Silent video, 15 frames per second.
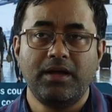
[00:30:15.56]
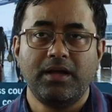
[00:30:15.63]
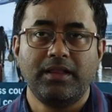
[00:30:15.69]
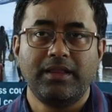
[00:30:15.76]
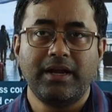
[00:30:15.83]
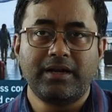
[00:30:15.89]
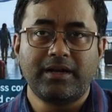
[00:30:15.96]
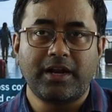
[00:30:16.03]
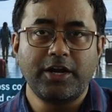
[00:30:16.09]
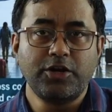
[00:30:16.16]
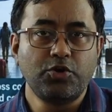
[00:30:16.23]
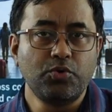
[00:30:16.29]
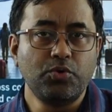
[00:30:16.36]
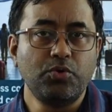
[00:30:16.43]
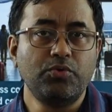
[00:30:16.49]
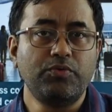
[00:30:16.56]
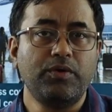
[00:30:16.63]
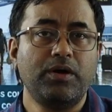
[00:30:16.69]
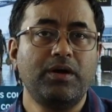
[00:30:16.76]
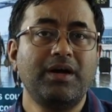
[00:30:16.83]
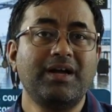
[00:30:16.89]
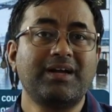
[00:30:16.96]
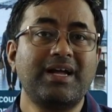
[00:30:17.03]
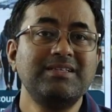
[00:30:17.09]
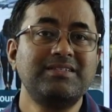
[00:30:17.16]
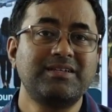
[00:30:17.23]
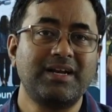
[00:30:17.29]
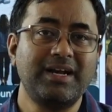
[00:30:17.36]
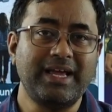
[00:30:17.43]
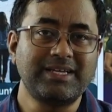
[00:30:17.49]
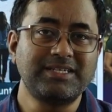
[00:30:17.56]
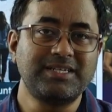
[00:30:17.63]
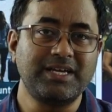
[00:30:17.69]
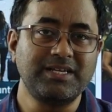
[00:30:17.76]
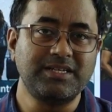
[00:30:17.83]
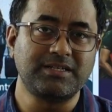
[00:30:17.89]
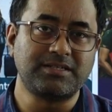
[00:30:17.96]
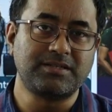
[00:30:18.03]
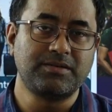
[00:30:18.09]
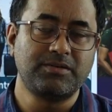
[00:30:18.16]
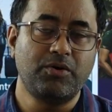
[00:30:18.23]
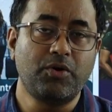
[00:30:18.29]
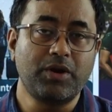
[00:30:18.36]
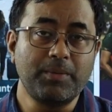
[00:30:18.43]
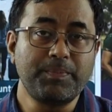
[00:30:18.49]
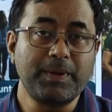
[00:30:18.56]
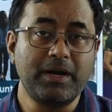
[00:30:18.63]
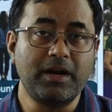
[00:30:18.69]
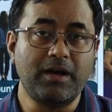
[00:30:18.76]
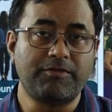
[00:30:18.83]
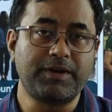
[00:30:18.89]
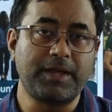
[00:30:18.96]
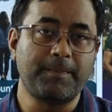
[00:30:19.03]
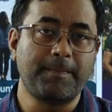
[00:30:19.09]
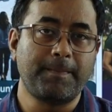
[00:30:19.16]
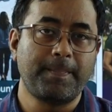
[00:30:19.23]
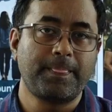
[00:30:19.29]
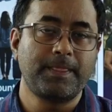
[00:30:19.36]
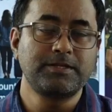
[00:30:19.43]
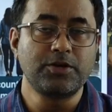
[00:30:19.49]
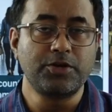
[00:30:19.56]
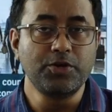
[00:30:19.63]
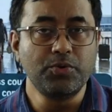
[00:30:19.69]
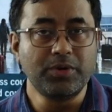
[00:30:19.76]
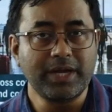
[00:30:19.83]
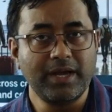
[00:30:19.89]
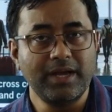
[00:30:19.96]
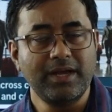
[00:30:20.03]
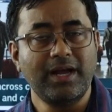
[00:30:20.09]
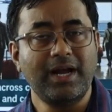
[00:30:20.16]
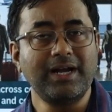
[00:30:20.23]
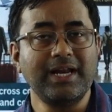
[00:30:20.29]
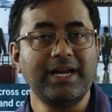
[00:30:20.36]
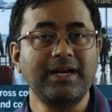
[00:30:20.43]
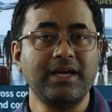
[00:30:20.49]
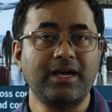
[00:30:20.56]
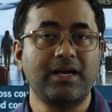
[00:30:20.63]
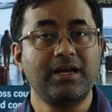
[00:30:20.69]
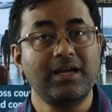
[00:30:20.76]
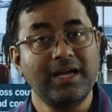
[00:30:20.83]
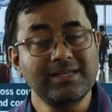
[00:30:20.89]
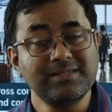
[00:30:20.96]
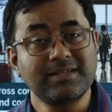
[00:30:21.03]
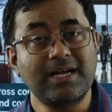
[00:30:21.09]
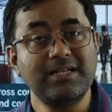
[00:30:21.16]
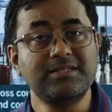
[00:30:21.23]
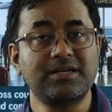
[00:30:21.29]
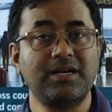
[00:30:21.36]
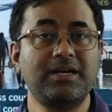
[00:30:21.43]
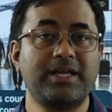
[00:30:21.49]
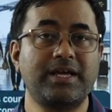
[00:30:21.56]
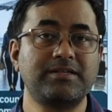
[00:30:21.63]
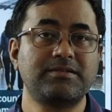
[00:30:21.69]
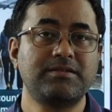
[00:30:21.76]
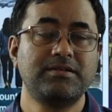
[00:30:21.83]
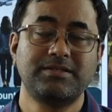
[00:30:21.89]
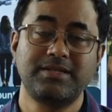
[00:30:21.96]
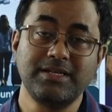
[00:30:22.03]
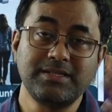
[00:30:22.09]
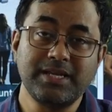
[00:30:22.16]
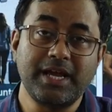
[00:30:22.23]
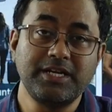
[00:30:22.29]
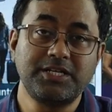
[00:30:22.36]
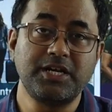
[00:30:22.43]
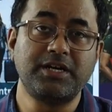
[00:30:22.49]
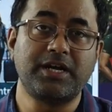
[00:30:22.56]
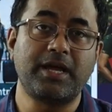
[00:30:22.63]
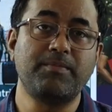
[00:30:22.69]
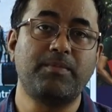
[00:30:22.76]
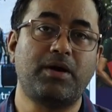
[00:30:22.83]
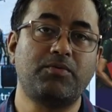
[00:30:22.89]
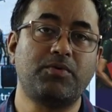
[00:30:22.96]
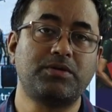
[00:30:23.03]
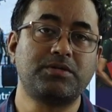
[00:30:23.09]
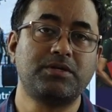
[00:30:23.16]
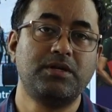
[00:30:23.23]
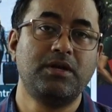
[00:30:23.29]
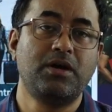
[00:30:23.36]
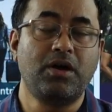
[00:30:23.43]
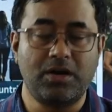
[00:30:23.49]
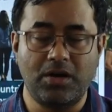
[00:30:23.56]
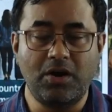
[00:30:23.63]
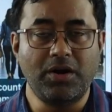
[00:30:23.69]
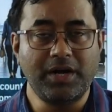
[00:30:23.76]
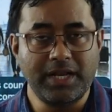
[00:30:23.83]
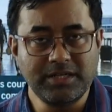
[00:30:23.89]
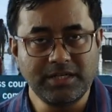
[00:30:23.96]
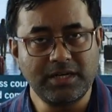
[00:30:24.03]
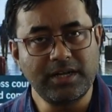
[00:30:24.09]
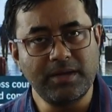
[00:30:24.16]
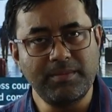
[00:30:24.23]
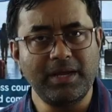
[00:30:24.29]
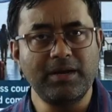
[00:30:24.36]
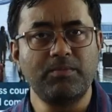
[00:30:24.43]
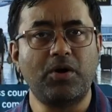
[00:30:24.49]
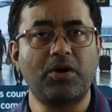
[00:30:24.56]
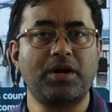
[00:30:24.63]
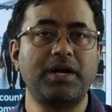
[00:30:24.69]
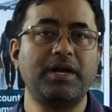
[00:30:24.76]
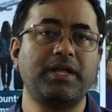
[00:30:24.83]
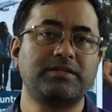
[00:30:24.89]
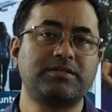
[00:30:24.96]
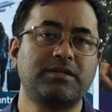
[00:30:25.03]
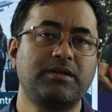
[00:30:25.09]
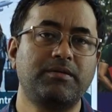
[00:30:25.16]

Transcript: they try to do a cultural exchanges over a period of time. So UK and India has cultural ties since ancient time onwards, or not ancient time, in modern days,